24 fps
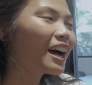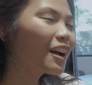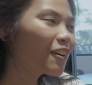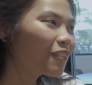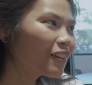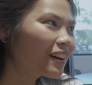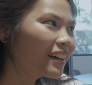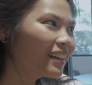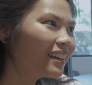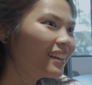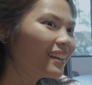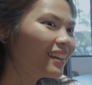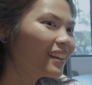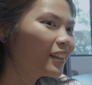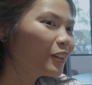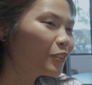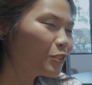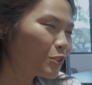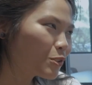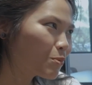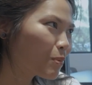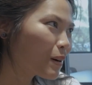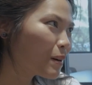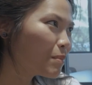I read
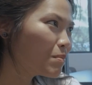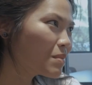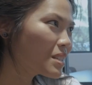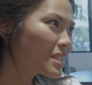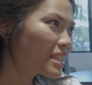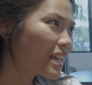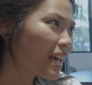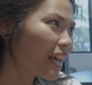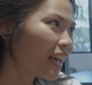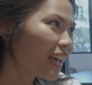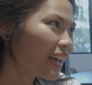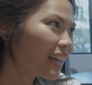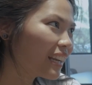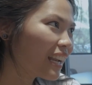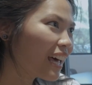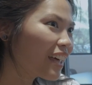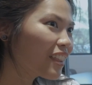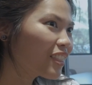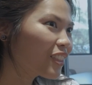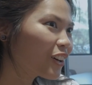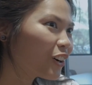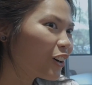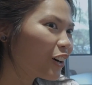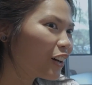Goosebumps and I
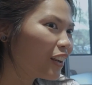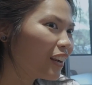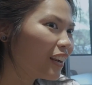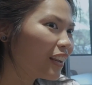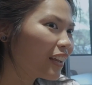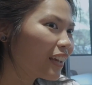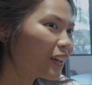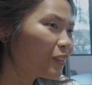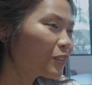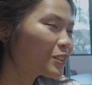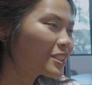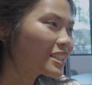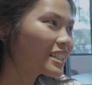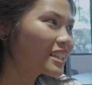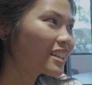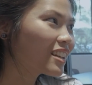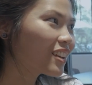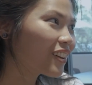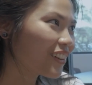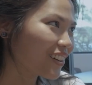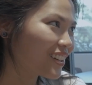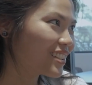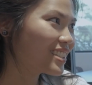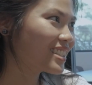thought it was
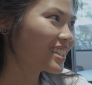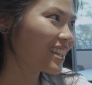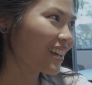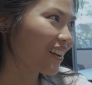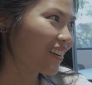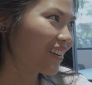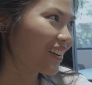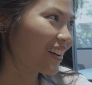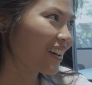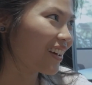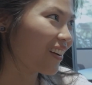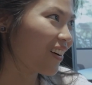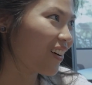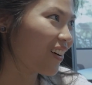not scary at